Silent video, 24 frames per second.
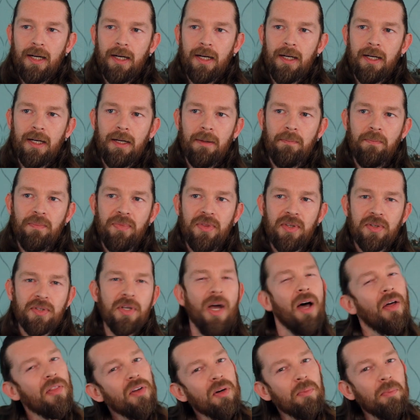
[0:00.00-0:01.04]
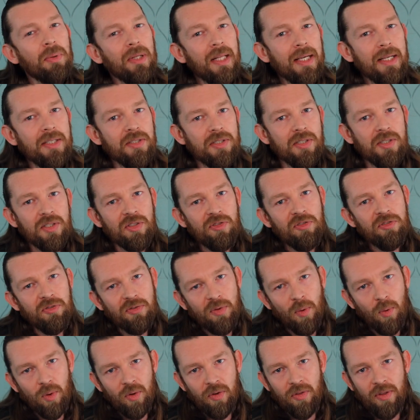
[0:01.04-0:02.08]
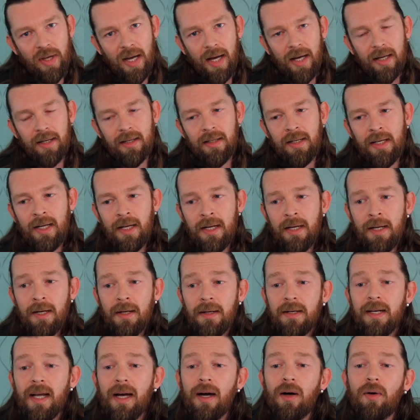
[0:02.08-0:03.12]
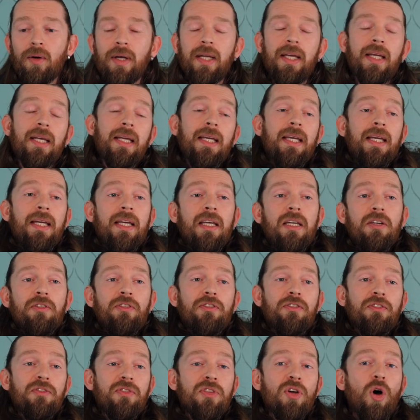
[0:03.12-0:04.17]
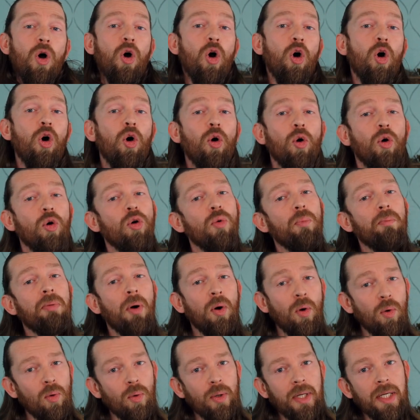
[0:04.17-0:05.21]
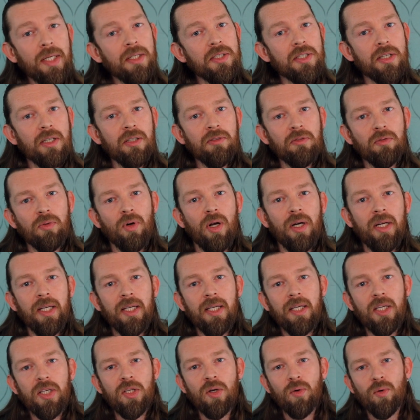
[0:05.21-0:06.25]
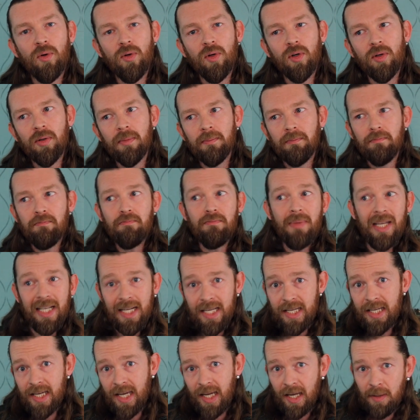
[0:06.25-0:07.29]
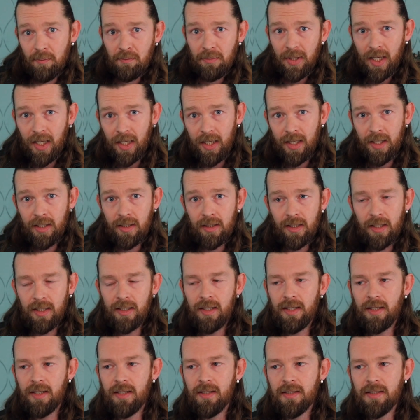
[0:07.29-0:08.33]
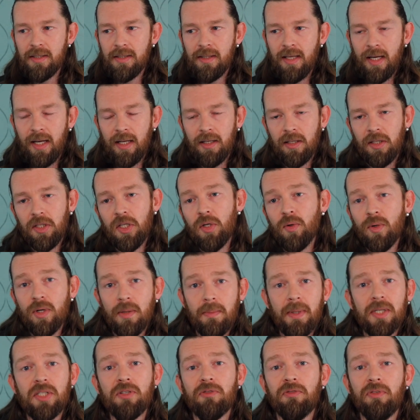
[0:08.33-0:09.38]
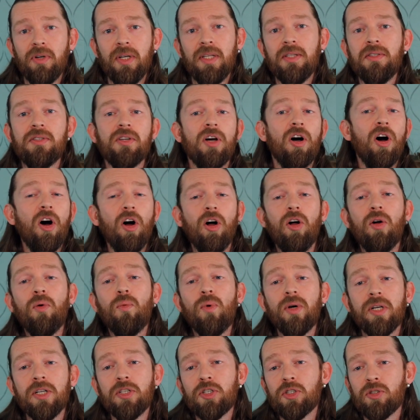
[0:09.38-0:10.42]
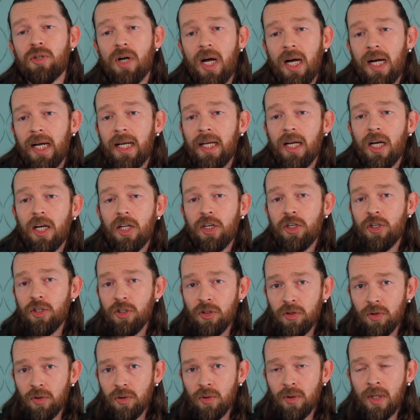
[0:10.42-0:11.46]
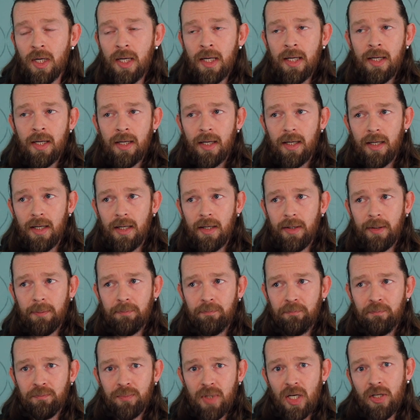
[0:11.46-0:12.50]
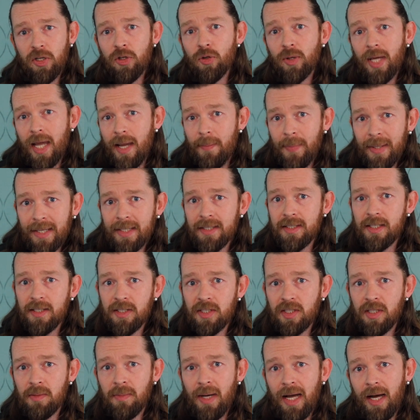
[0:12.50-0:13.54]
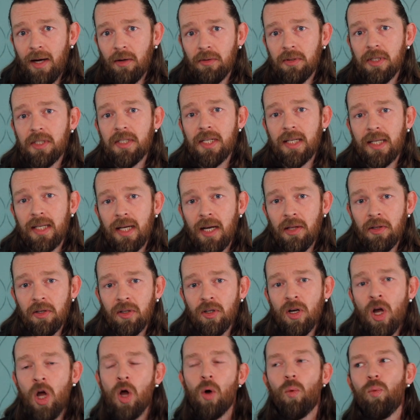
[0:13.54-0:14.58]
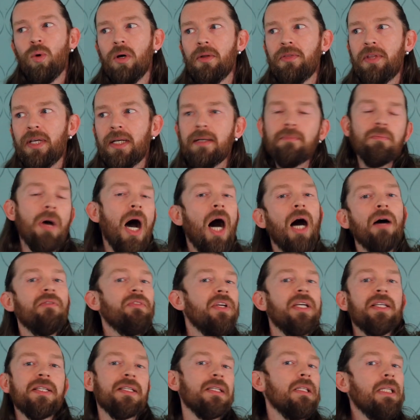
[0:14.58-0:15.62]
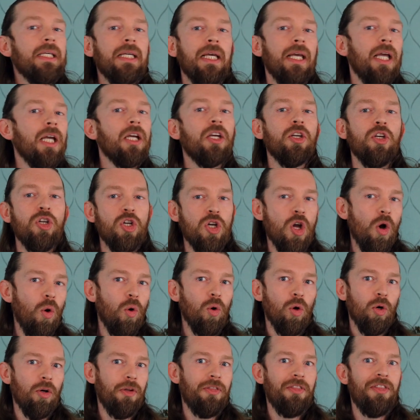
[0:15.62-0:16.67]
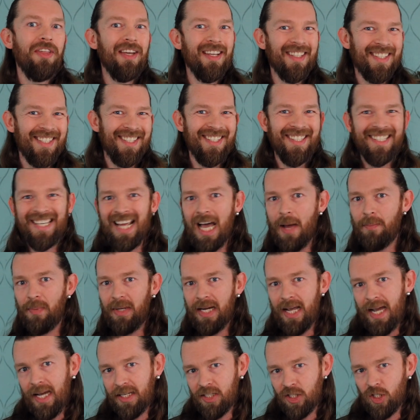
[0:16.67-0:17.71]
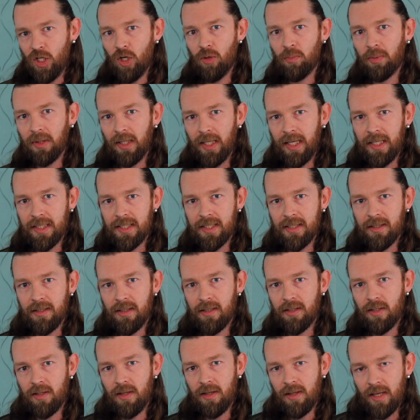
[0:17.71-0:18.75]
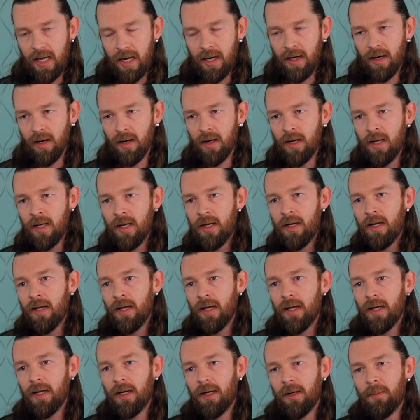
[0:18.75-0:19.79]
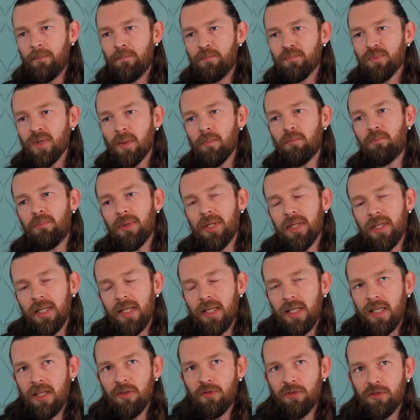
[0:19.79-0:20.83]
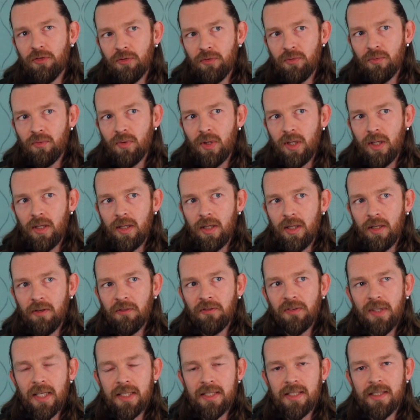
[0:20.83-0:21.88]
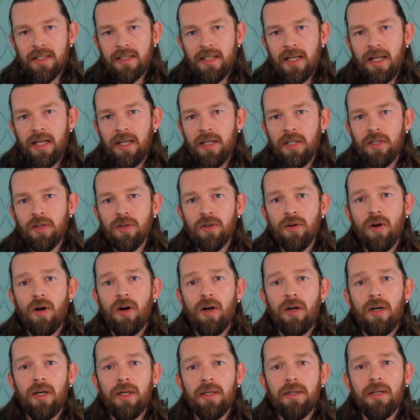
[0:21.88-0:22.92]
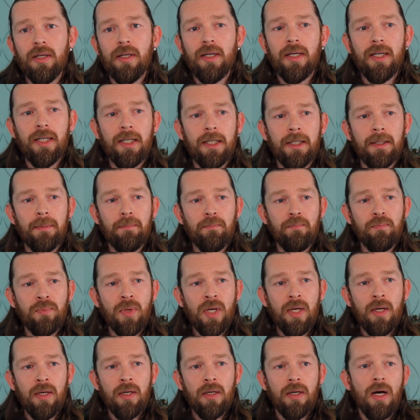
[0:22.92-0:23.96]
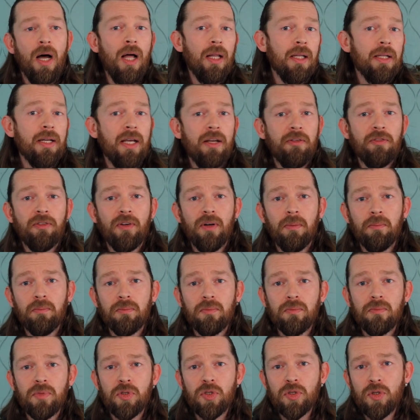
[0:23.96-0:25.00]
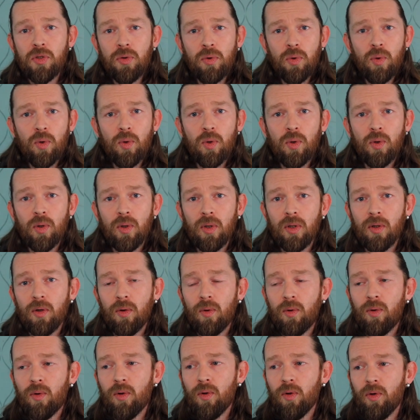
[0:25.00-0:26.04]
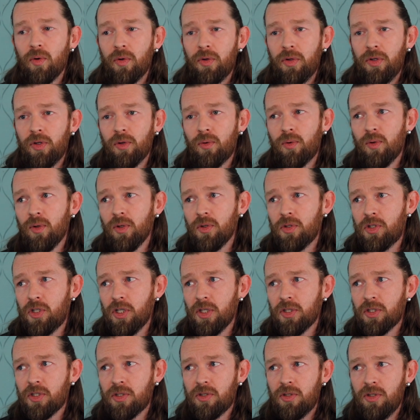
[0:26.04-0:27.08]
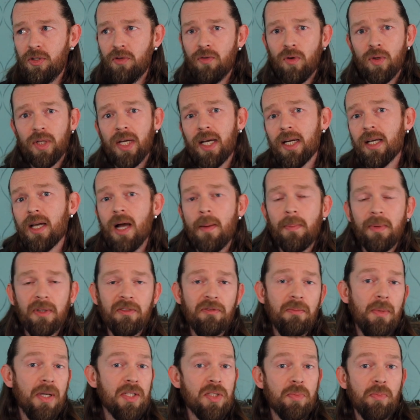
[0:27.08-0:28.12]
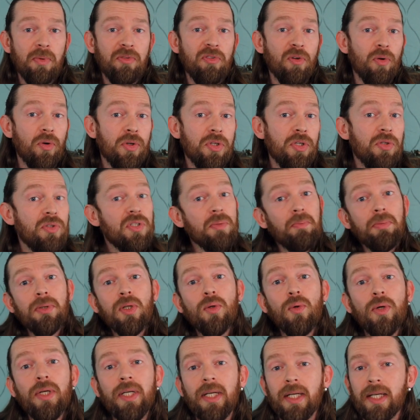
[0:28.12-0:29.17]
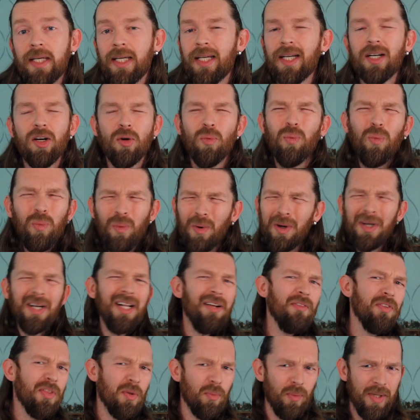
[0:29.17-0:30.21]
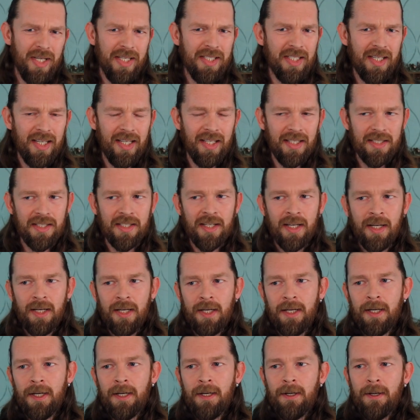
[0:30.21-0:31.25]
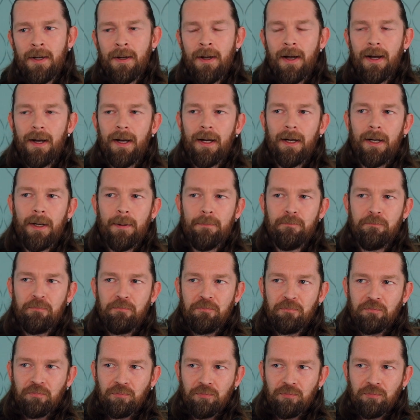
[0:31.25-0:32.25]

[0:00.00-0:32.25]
Um, there's other places for that. Now, if the whole point of running your mini campaign is that you and a bunch of friends all want to try a new um, a new gaming system out together, well, then obviously ignore this step. It has no place there. Um, but if if let's say you're on um, holiday from school or you're just you've only got a couple of months before you deploy again or whatever the reason is um,